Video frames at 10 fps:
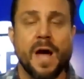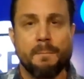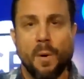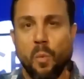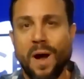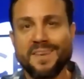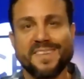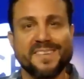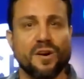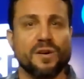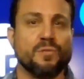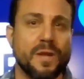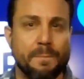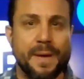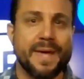But once it started
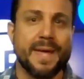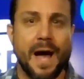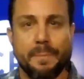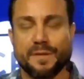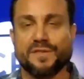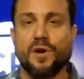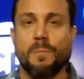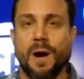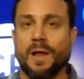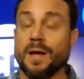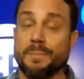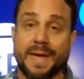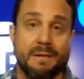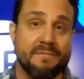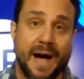really picking up and snowballing and
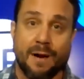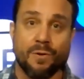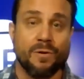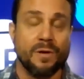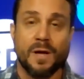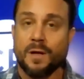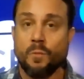became viral,